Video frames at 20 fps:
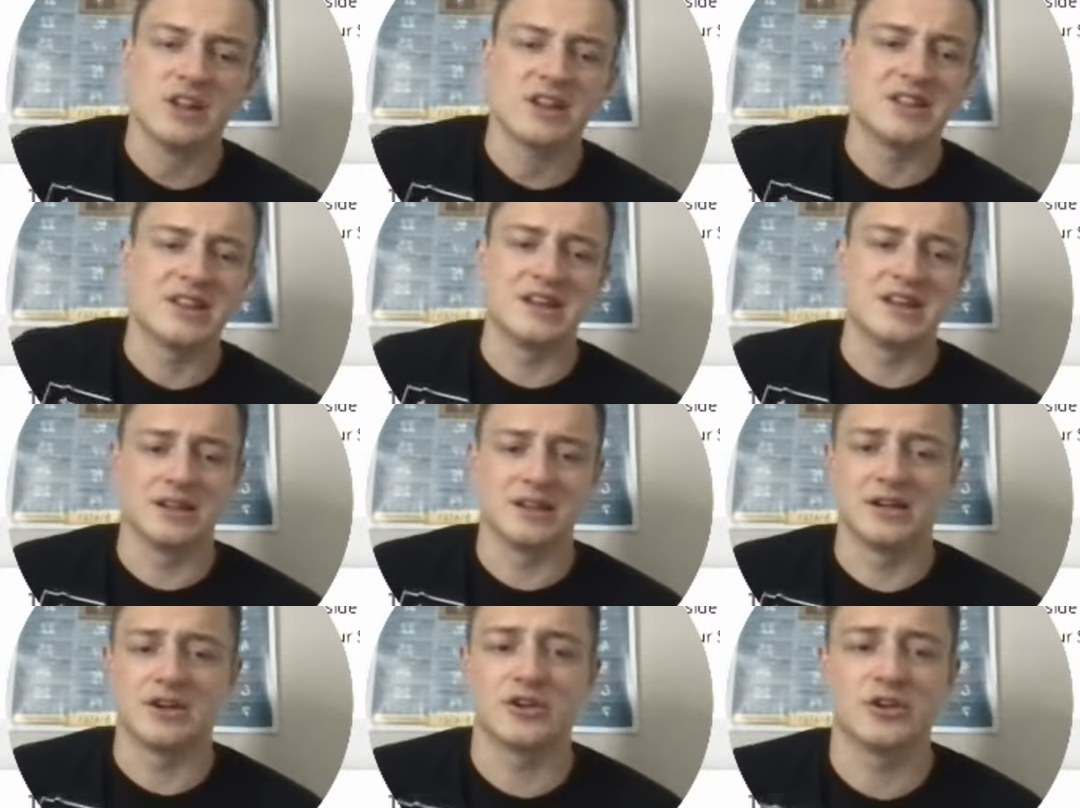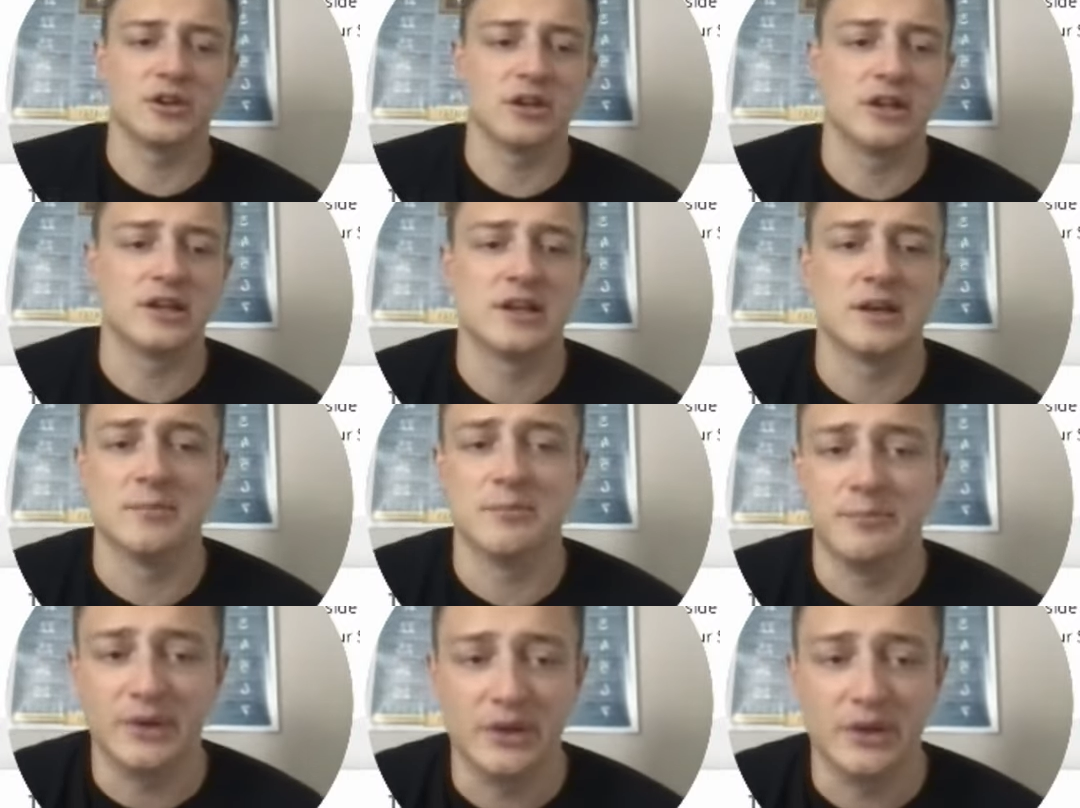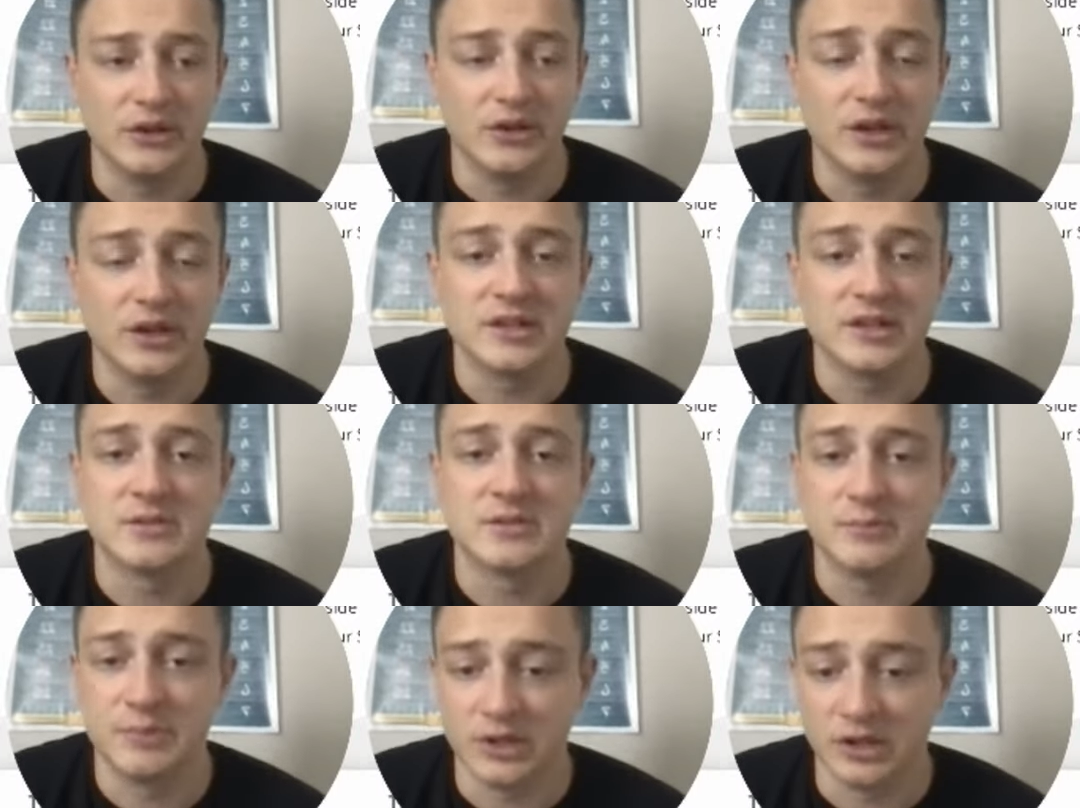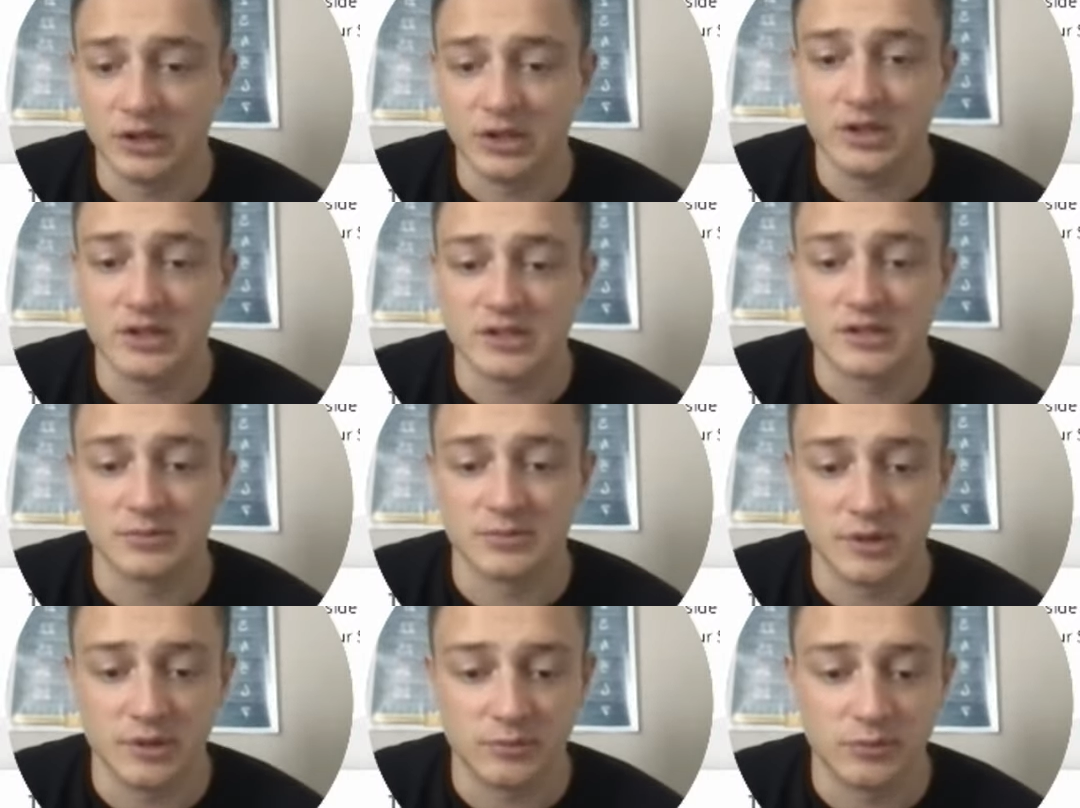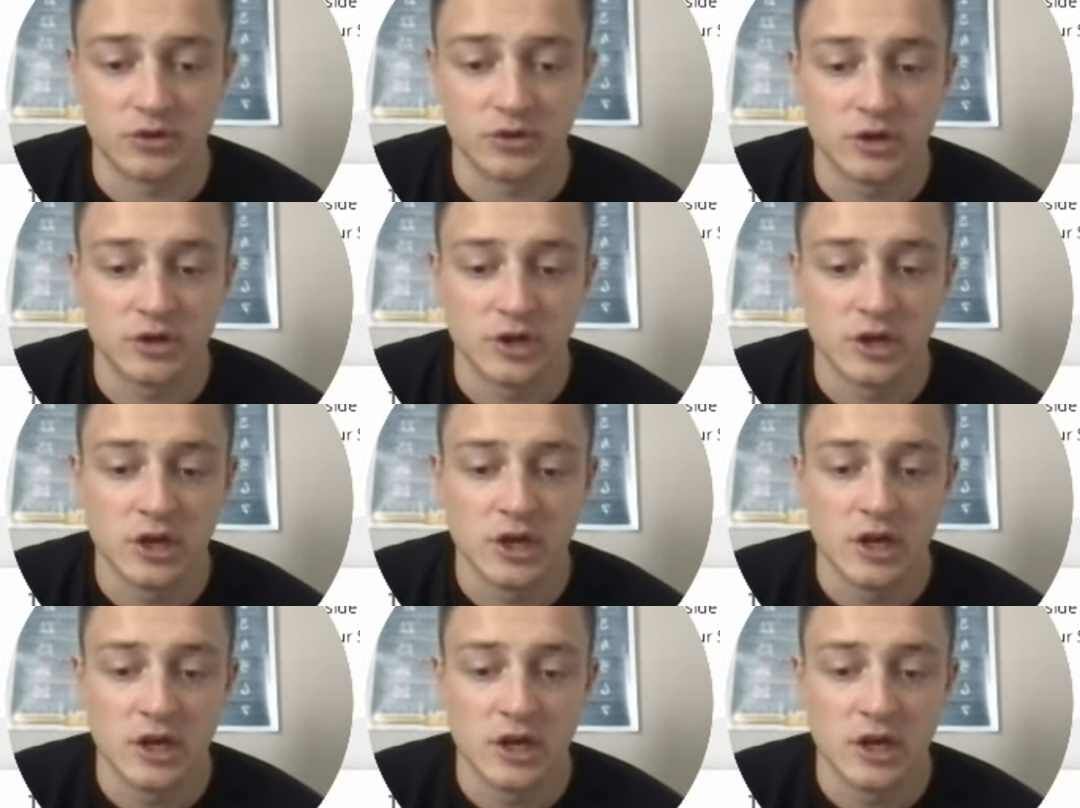They literally get billions and billions of people.